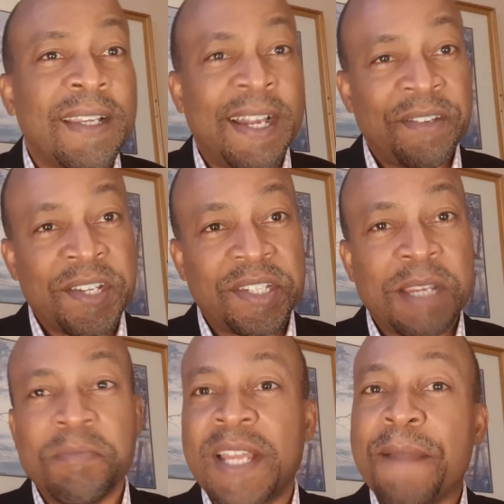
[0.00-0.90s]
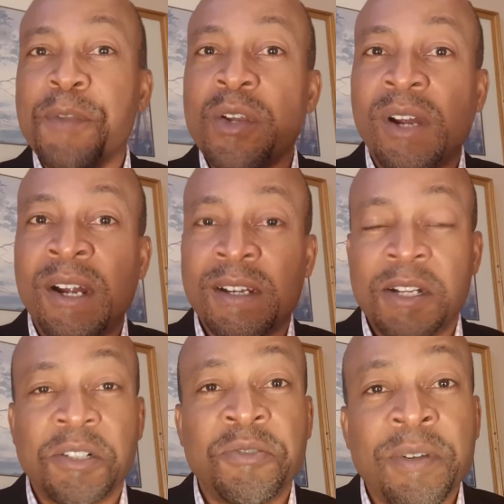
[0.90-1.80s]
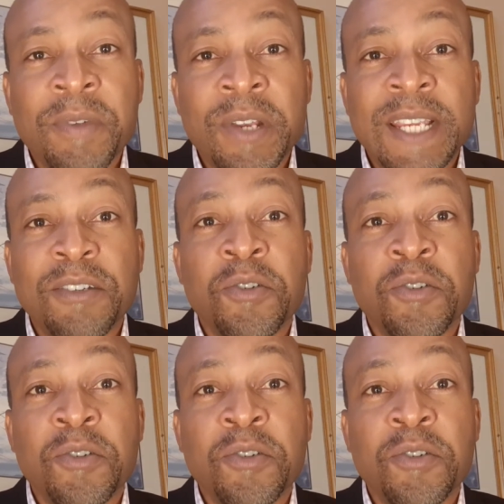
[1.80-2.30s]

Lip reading: at the same time you are contributing